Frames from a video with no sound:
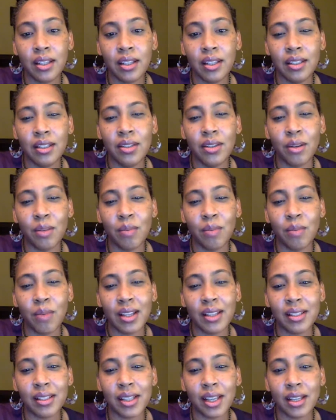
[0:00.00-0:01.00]
your
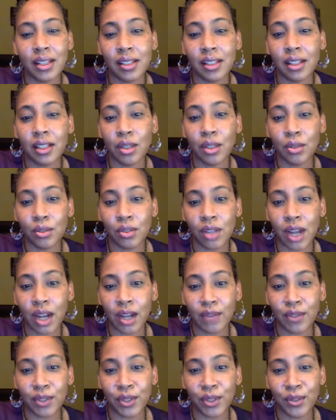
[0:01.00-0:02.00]
mindset is closed
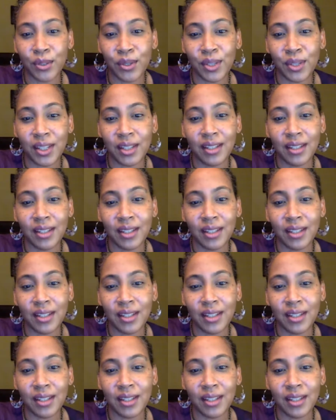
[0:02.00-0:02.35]
off to it.